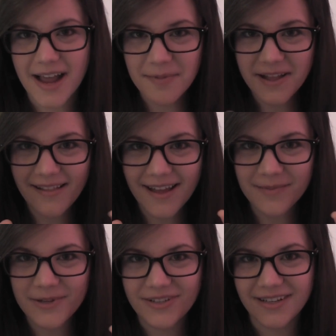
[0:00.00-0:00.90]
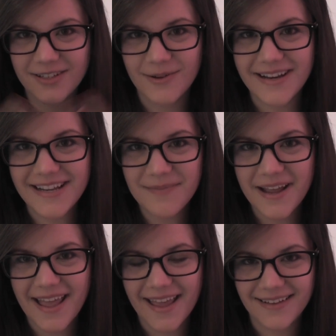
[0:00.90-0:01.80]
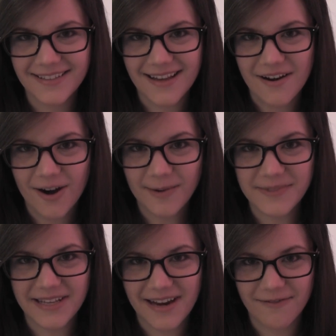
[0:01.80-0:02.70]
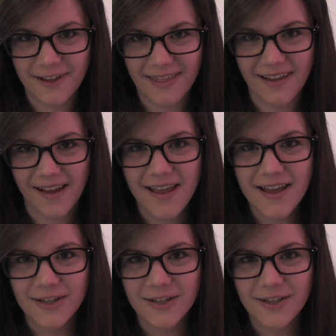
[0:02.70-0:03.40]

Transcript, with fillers: I play a lot of music so I need my hands and arms and everything.